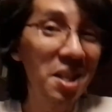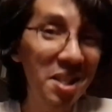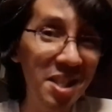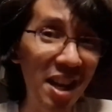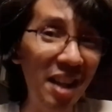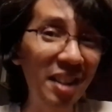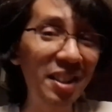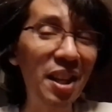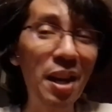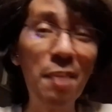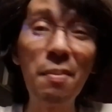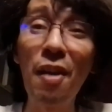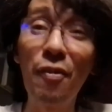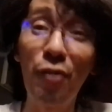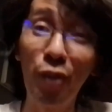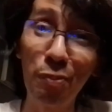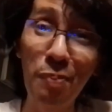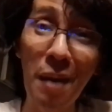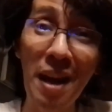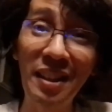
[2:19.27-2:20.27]
Sakit na ng
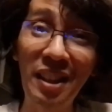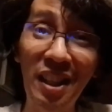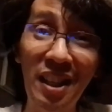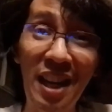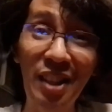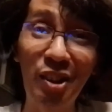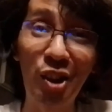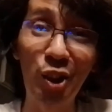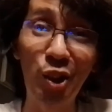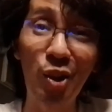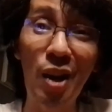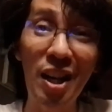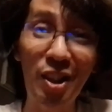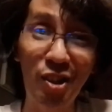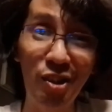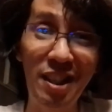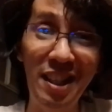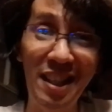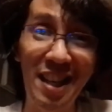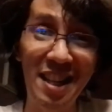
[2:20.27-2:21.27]
mga Foodpanda rider to
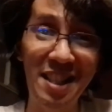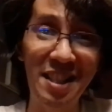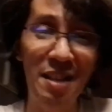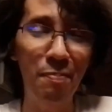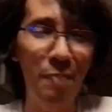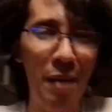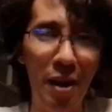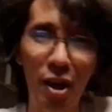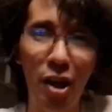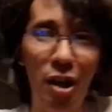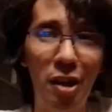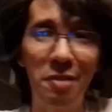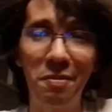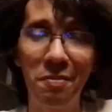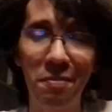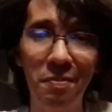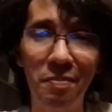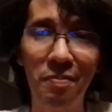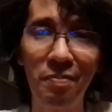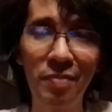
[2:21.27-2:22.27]
actually, guys. Eh.
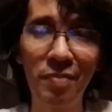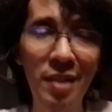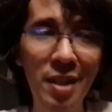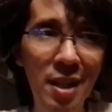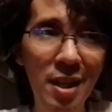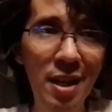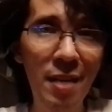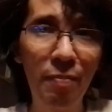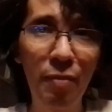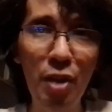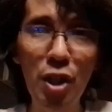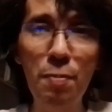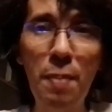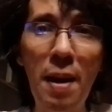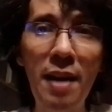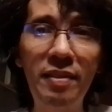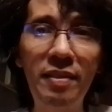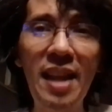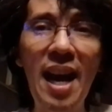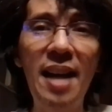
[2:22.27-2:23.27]
Pero,
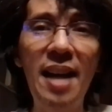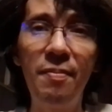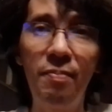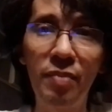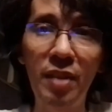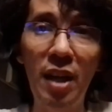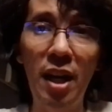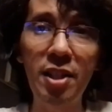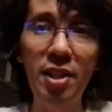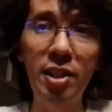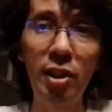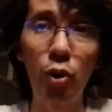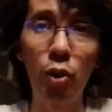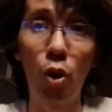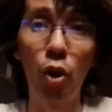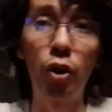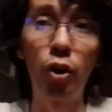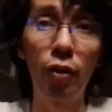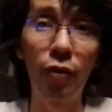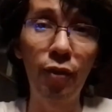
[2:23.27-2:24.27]
despite that, I still
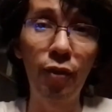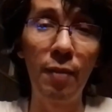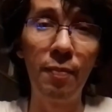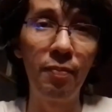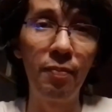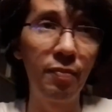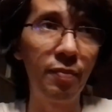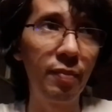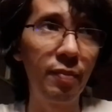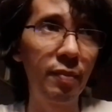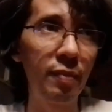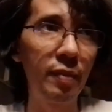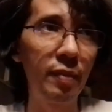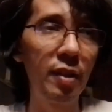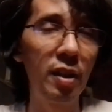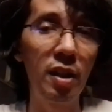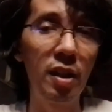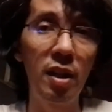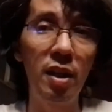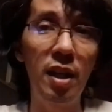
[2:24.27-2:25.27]
order from,
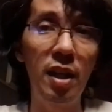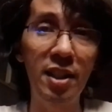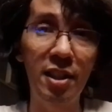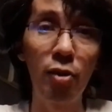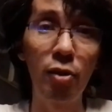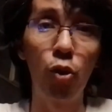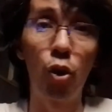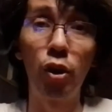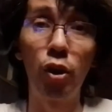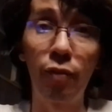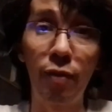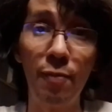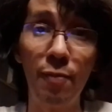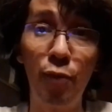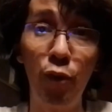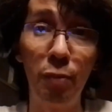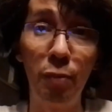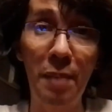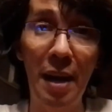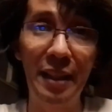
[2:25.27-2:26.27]
uh, I still order from
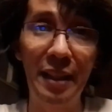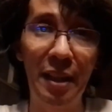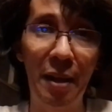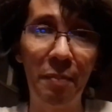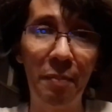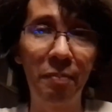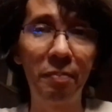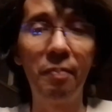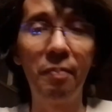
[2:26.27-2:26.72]
Foodpanda.